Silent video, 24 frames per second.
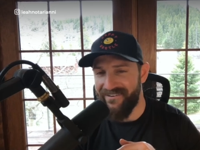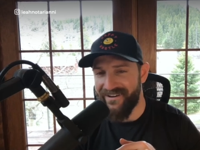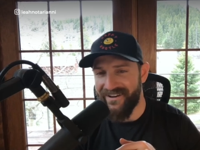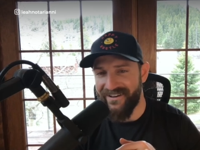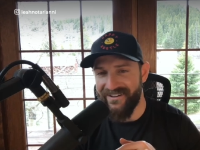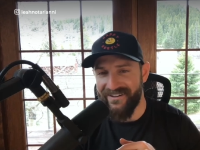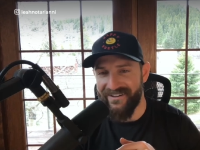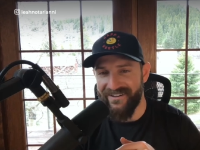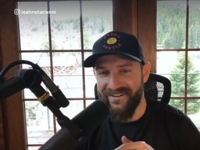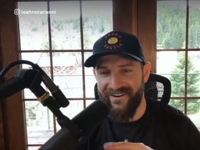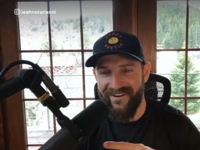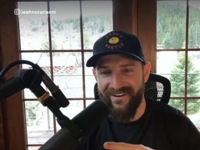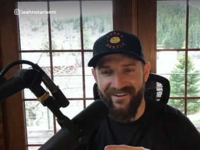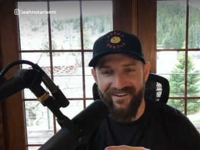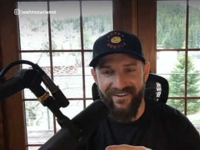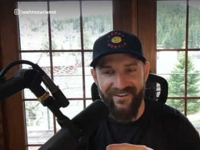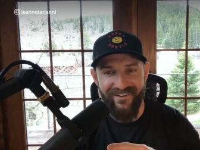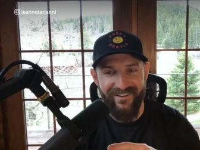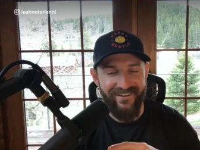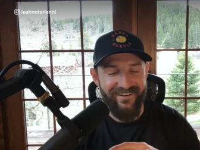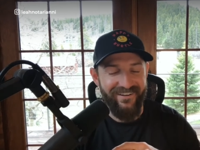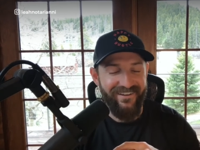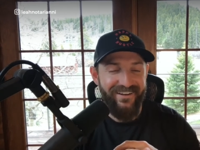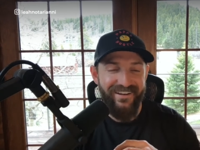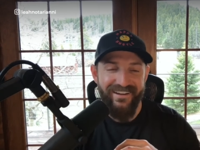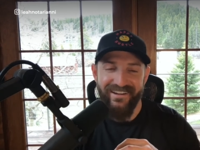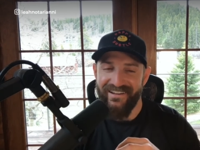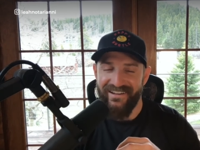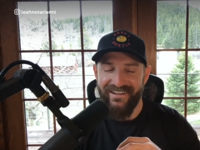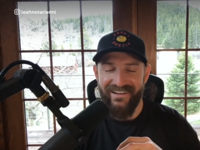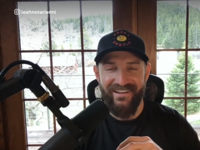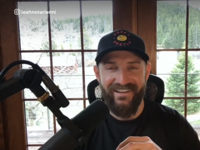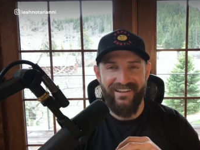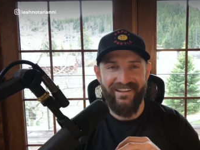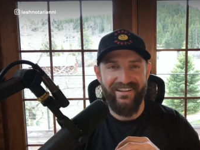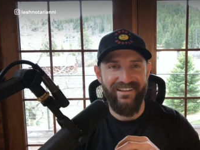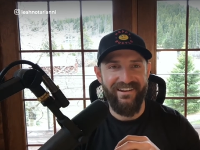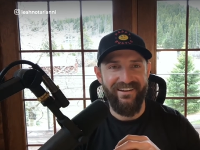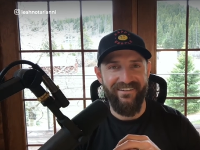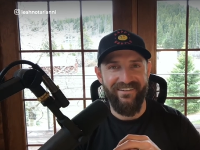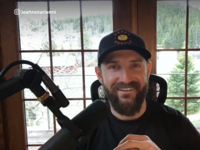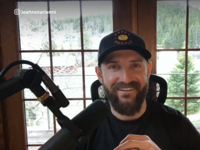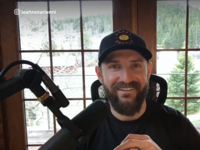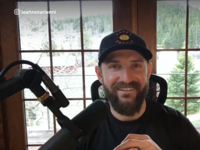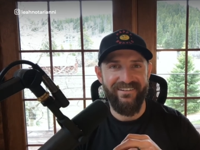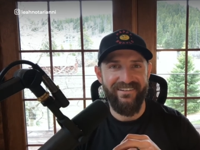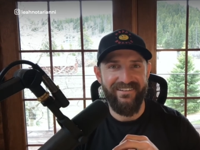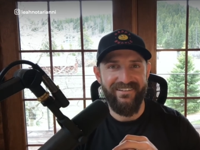elk in the yard, and you
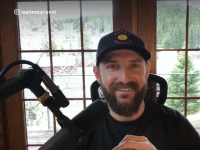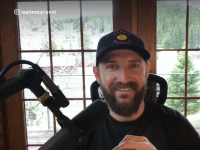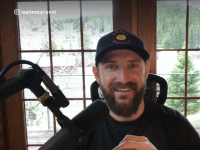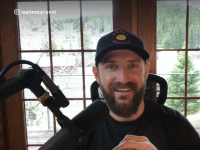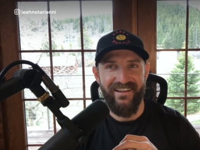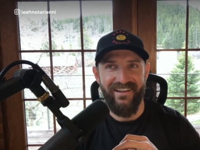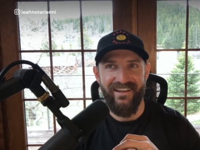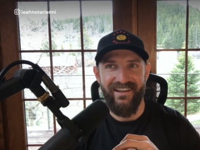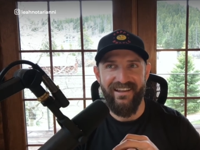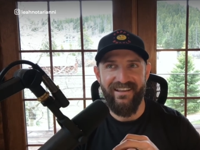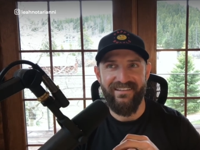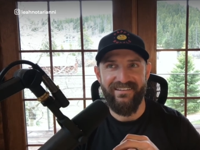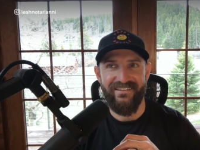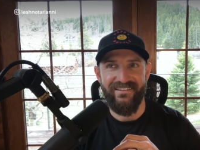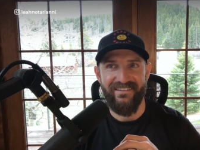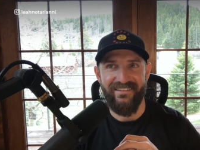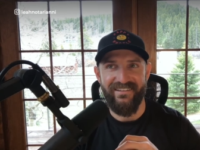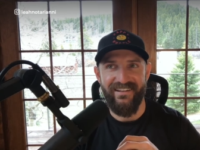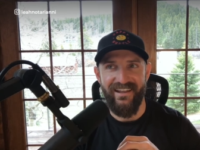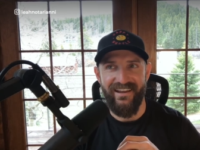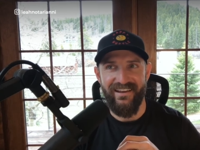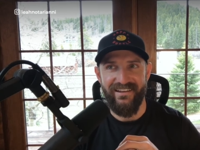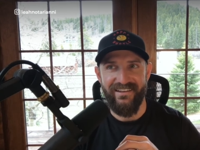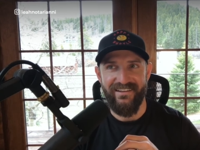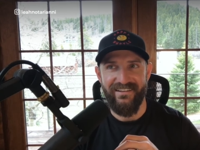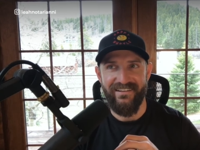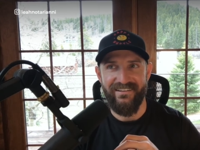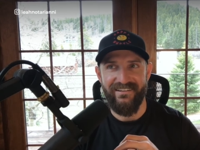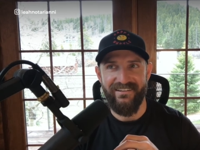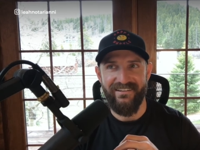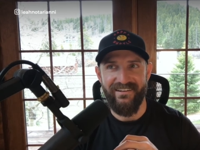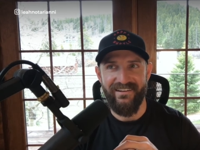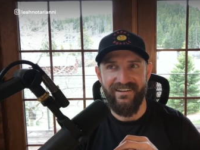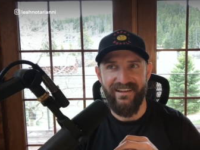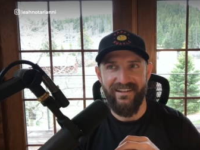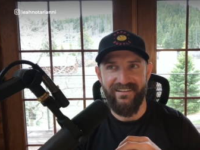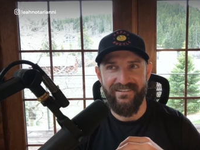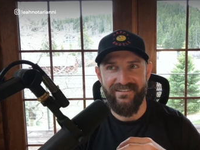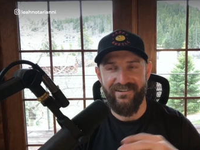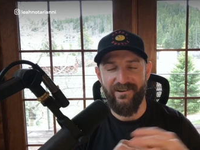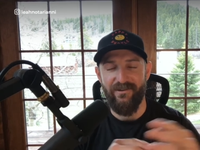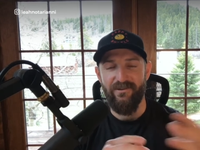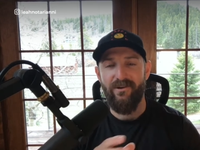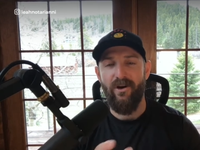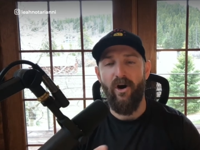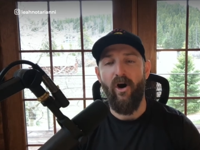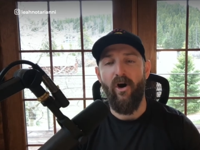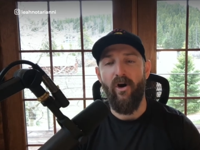know, it's just it's like it's
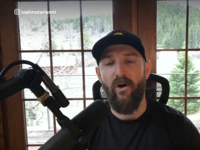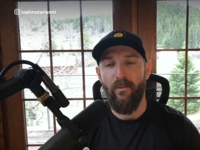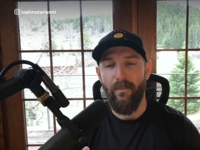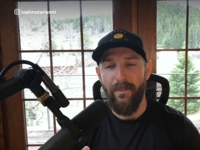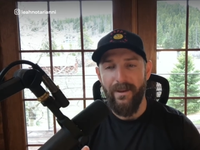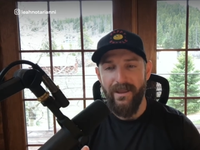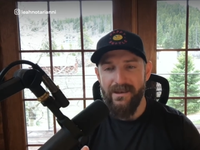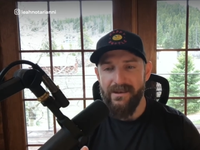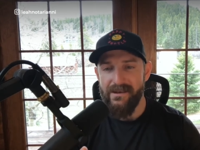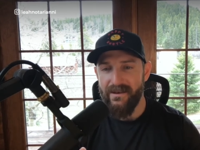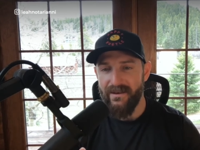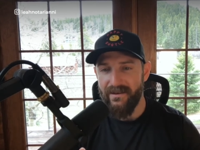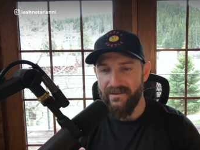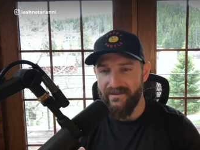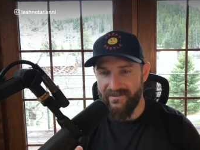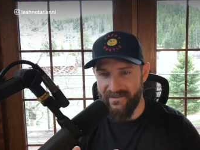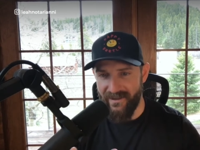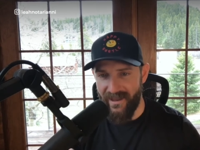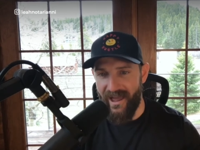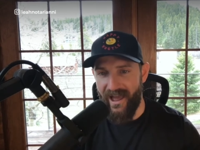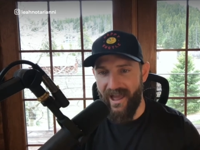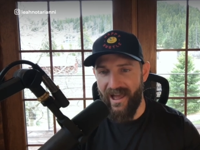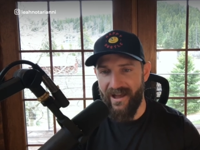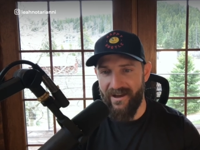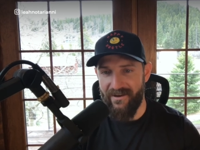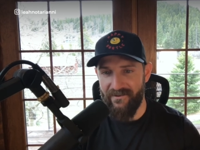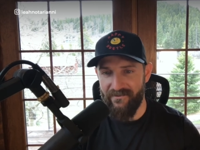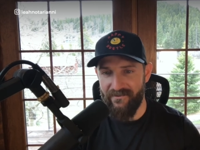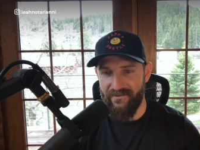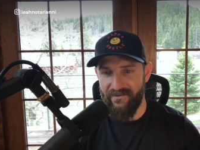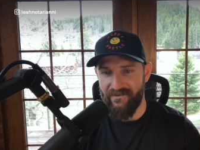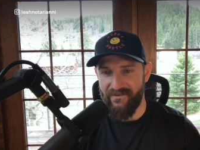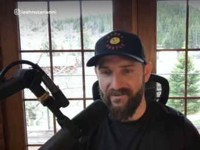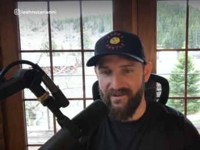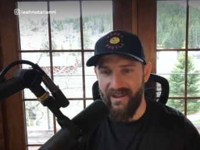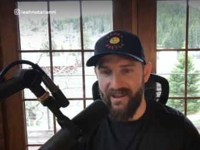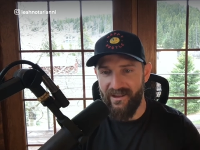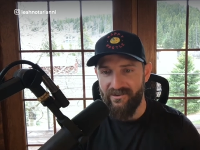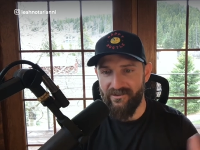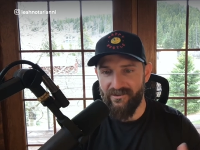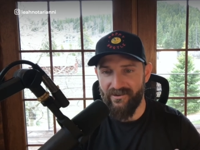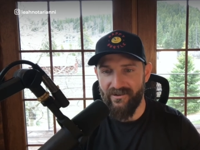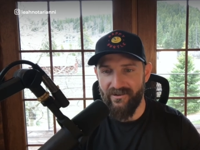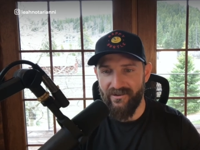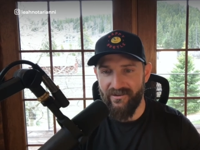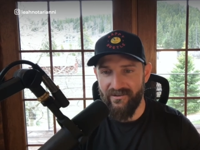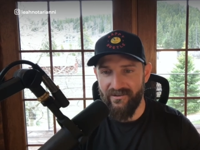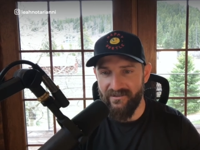so calming to have mm-hmm.
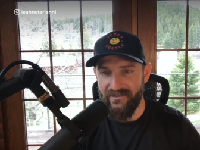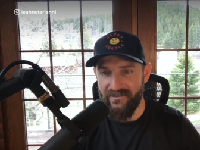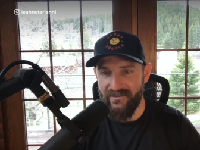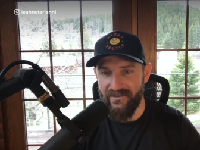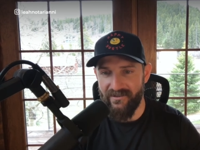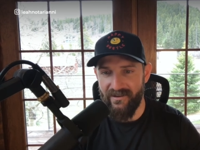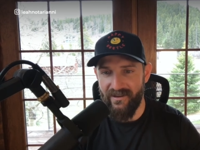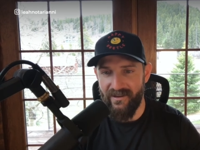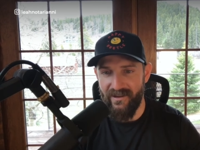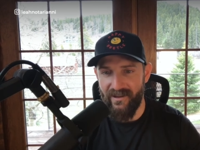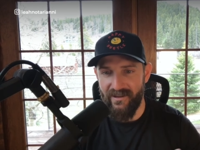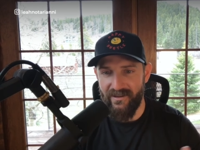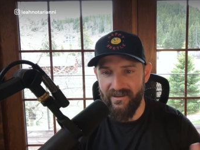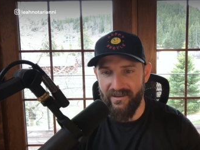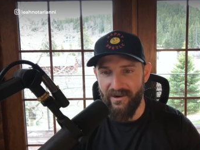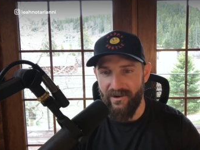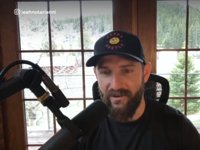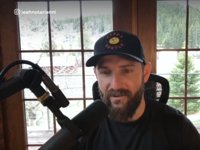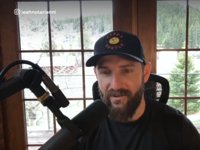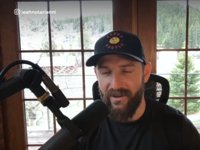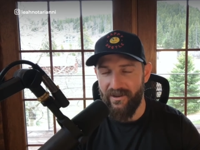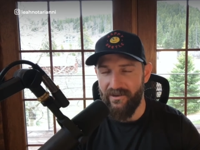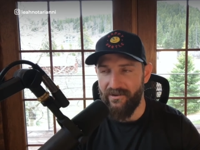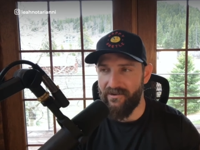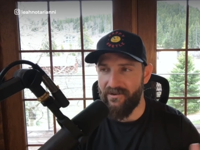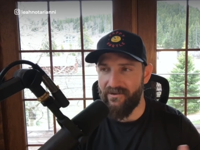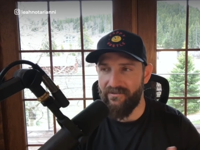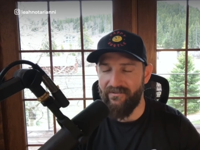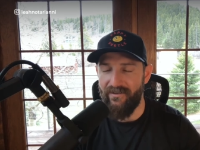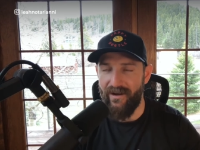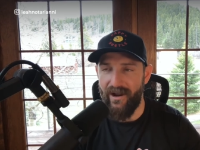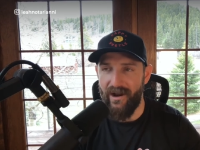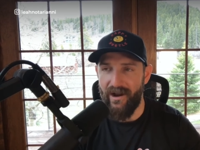nature, you know, in right. your